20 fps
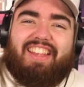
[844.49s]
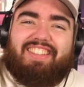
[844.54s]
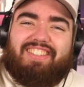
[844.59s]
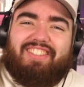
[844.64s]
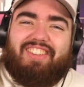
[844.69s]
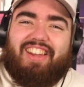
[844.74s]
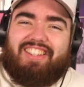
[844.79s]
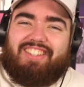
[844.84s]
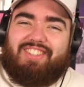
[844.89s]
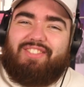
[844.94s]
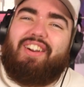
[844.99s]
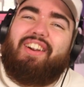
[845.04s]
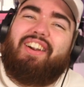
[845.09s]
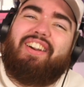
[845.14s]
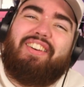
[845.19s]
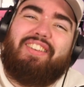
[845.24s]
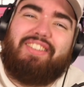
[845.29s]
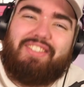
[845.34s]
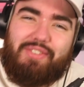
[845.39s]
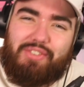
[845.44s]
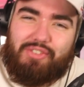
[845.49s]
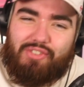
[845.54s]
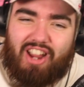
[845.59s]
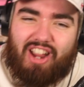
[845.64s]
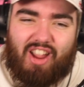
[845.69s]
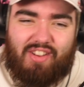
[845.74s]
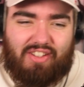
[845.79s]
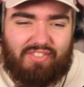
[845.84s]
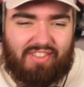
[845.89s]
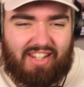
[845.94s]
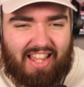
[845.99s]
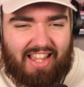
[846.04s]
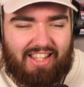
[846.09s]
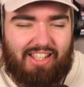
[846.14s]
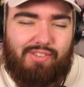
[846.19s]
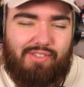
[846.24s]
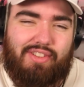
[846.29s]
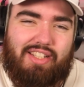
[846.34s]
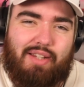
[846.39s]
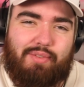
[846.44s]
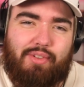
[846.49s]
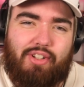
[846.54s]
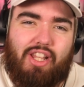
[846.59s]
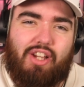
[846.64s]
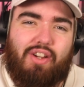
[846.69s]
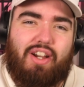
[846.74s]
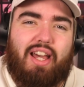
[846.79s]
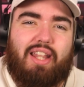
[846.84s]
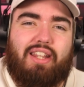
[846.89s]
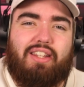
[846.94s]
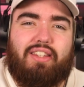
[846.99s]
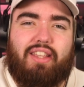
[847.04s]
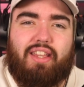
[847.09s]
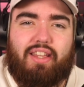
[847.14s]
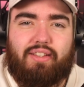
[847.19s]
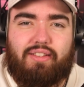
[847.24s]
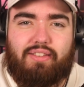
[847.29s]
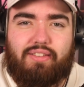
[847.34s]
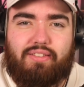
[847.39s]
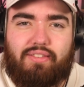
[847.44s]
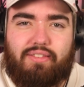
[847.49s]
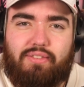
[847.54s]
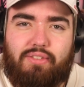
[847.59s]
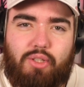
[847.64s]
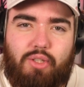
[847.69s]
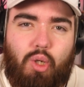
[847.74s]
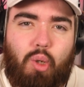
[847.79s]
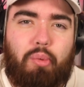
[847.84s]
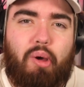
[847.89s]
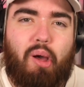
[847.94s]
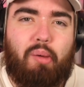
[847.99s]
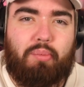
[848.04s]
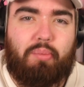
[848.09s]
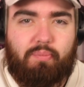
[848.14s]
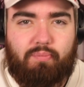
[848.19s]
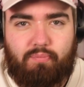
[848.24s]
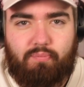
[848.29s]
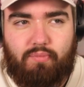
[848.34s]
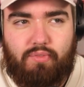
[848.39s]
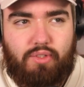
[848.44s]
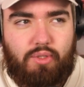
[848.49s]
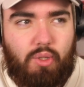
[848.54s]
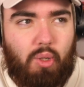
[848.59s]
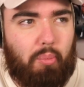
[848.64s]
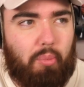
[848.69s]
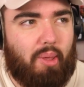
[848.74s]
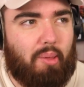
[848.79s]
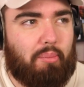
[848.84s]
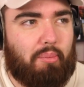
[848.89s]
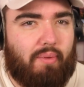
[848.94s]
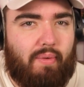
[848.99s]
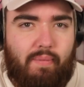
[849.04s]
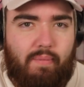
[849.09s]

See you guys tomorrow. Subscribe, leave a like, comment down below, and yeah. Toodle pop, toodle pip.